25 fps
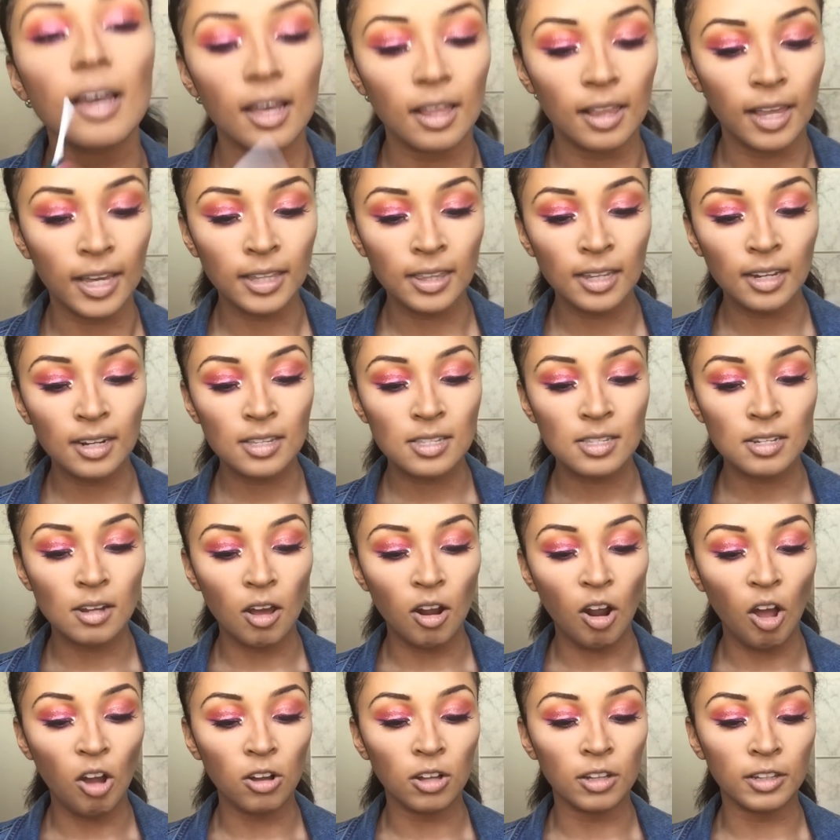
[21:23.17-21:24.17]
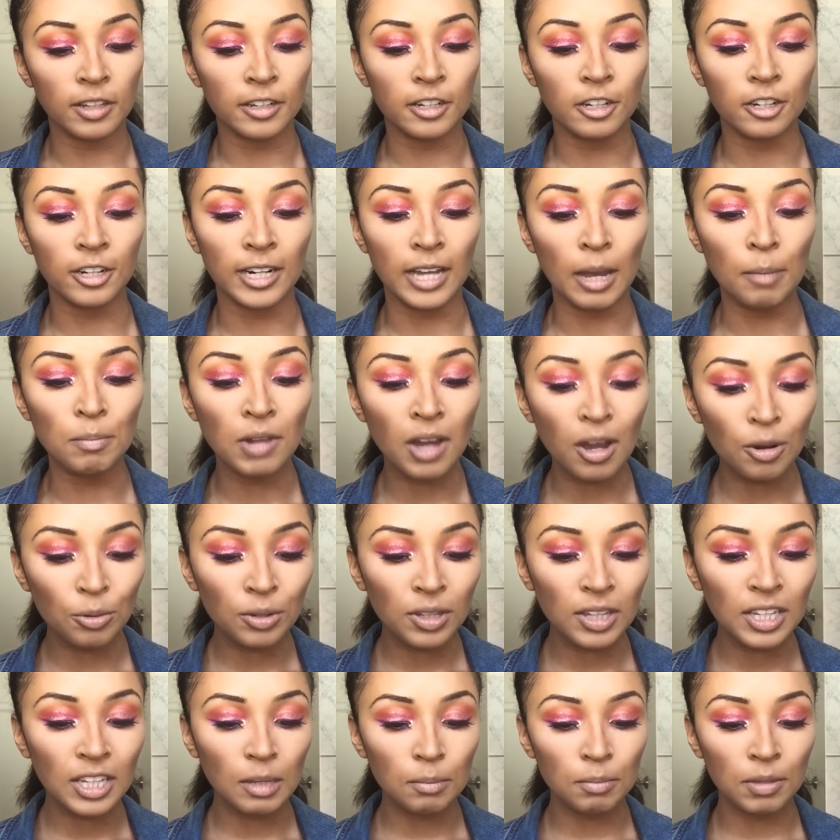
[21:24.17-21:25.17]
I like that it's not all glittery. I'm not
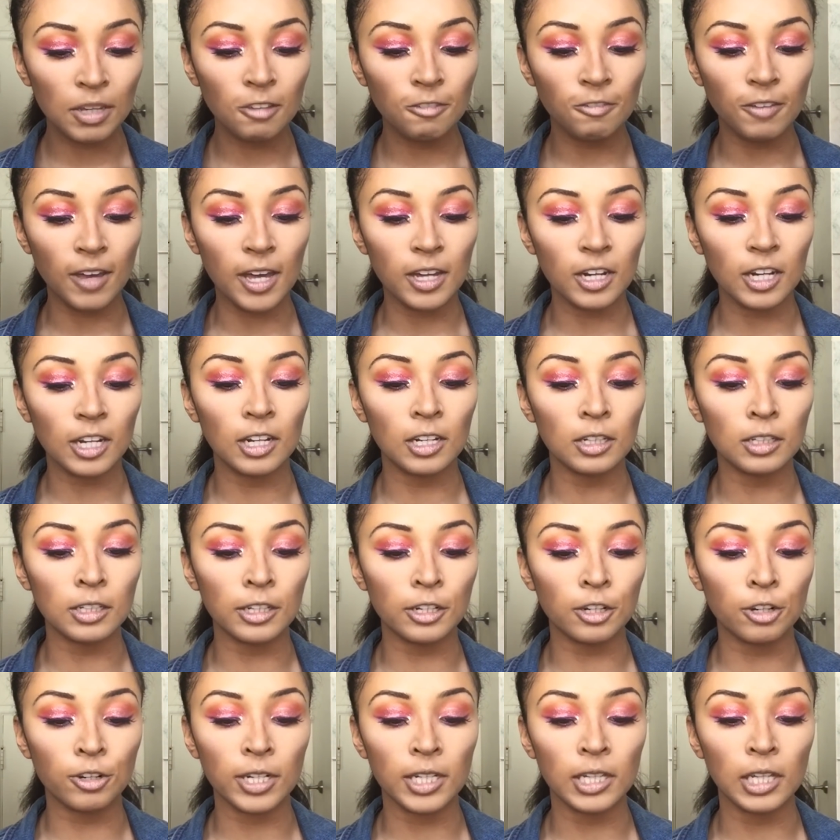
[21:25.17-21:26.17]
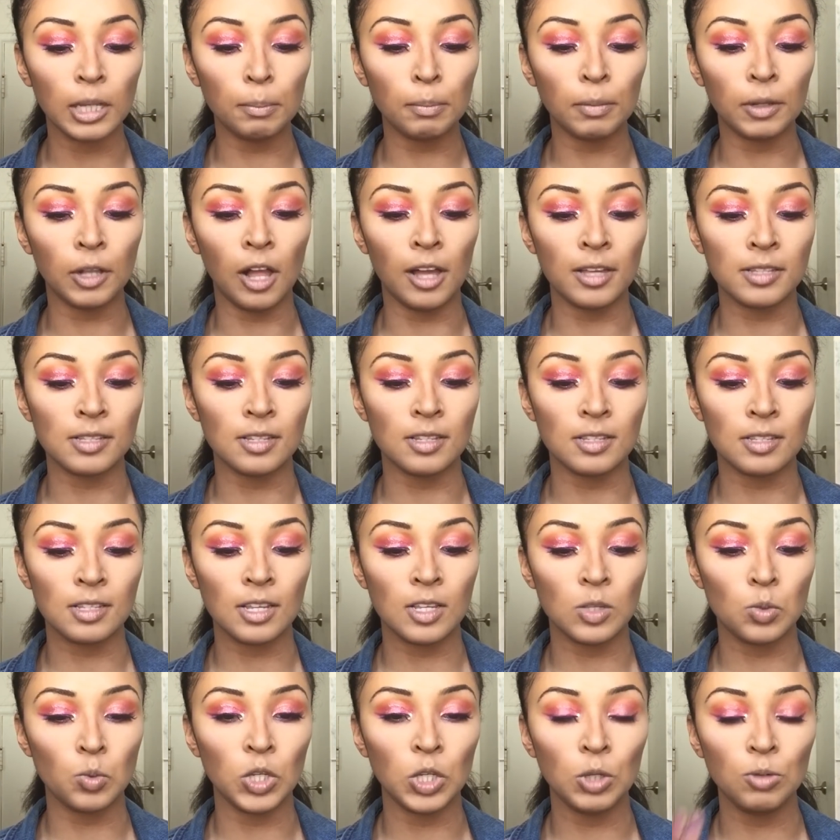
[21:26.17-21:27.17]
really a big fan of glittery lip glosses
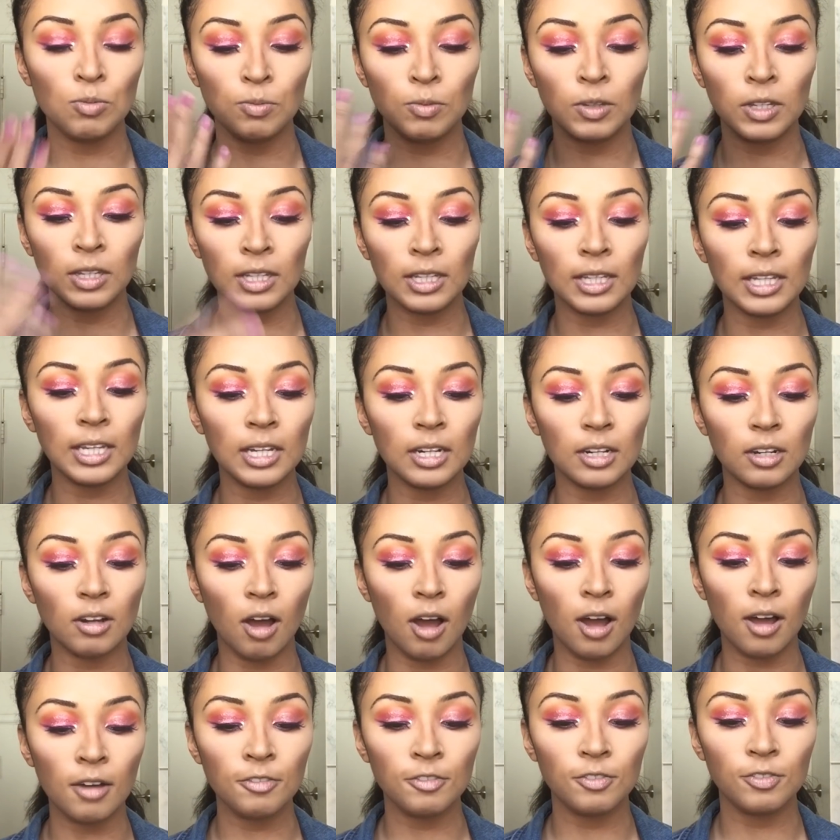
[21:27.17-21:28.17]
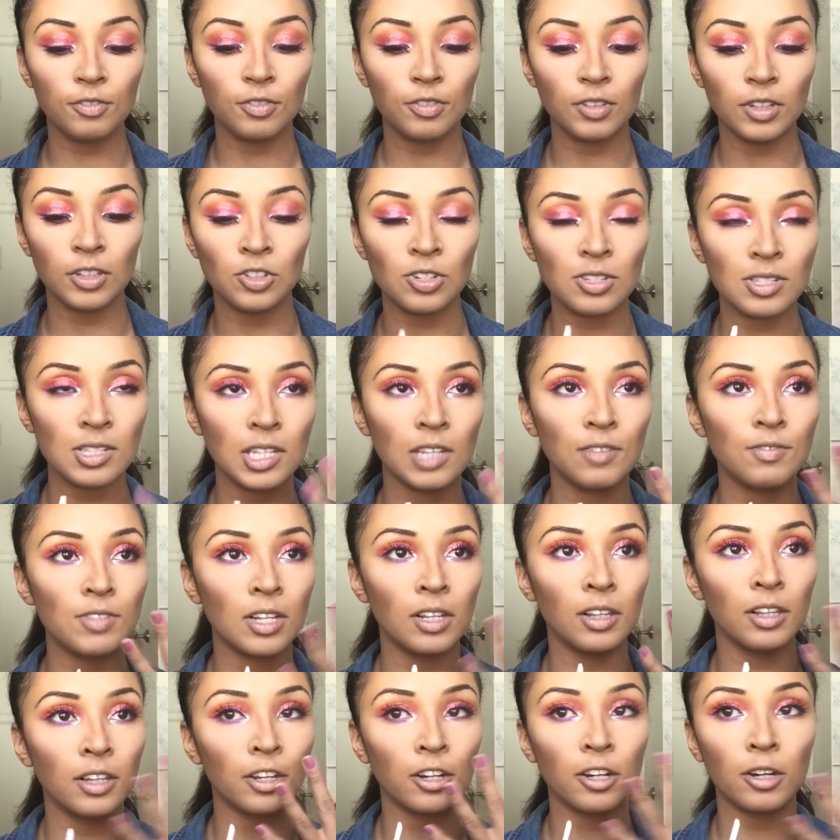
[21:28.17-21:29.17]
because when you clean it off, it just leaves
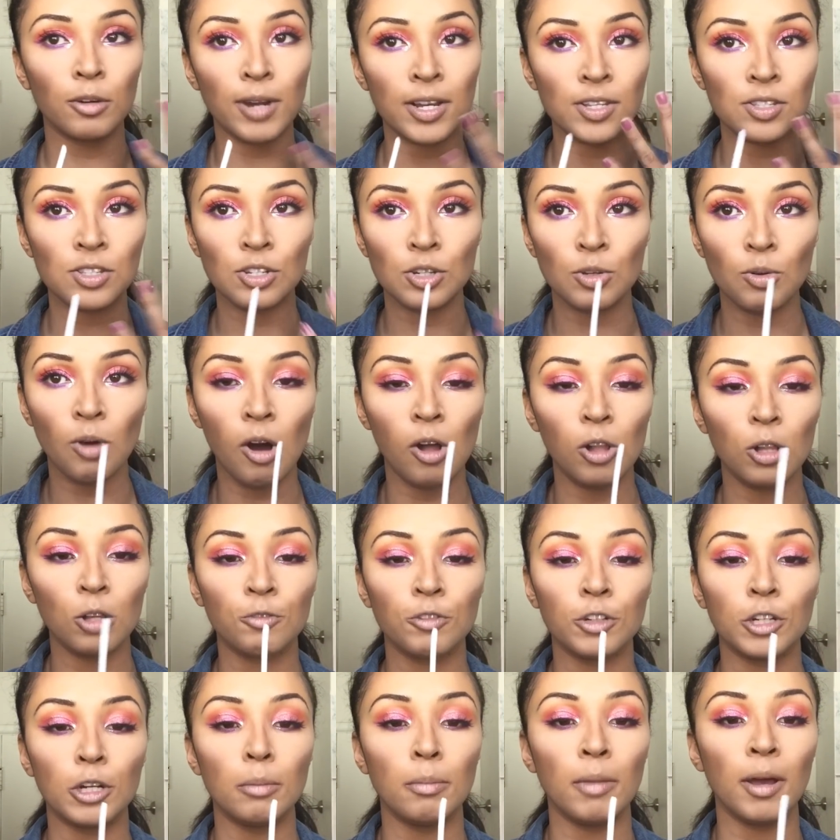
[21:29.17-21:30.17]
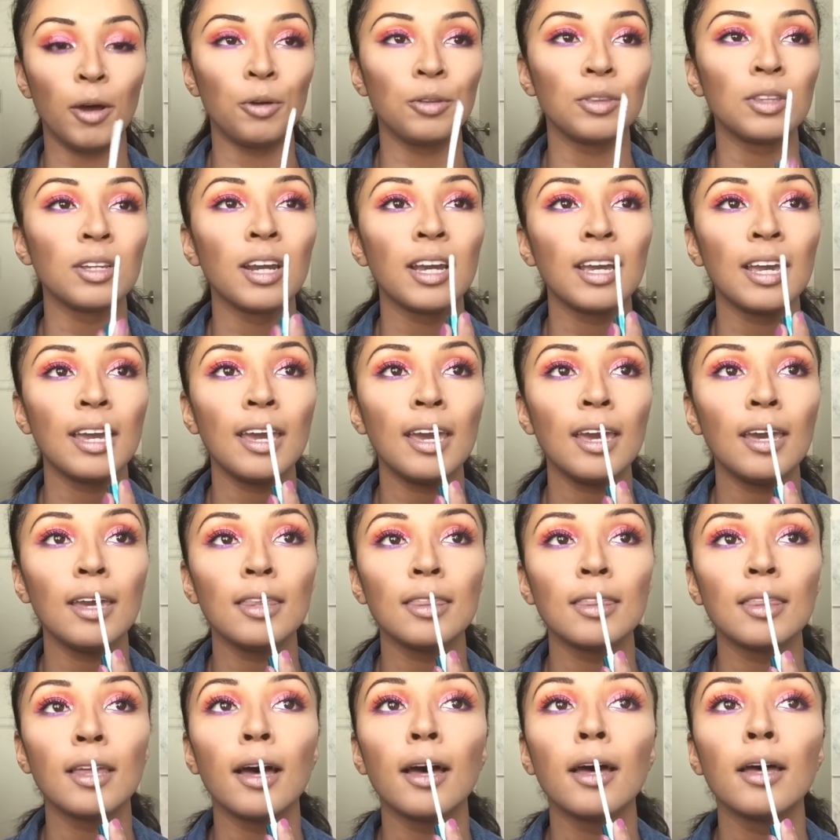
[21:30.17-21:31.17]
glitter residue all over your mouth and I
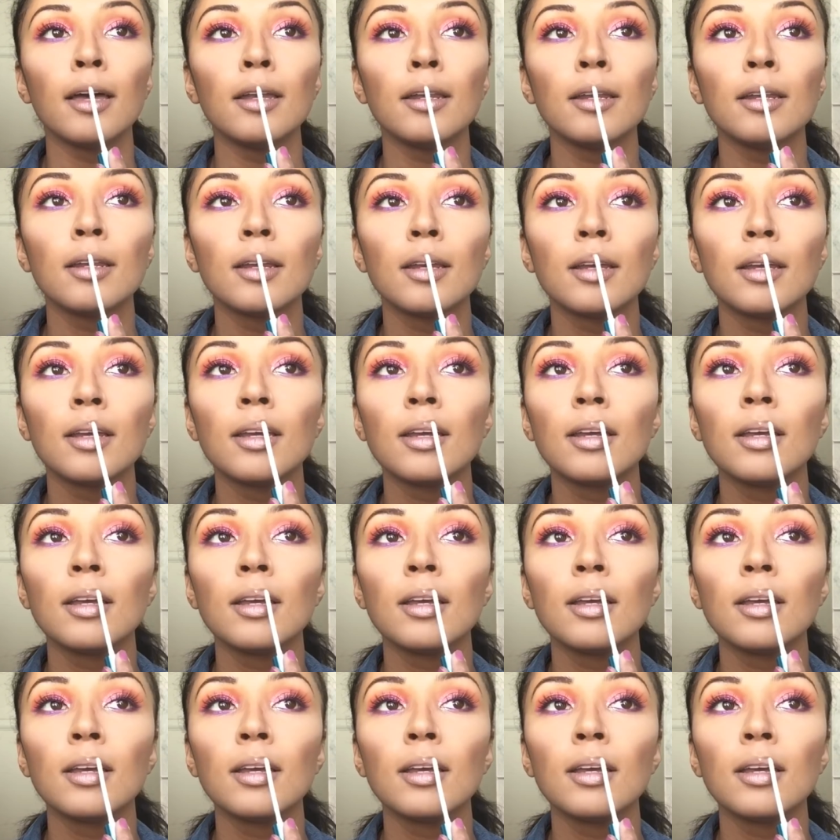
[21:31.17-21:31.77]
hate that.